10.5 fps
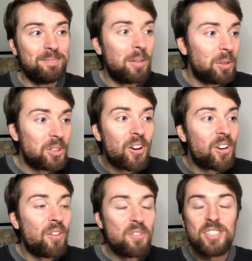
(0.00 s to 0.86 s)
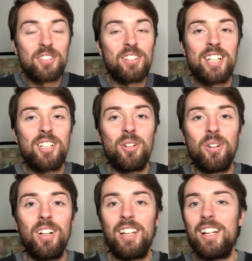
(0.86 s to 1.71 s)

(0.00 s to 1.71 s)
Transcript: we don't know if it's the right call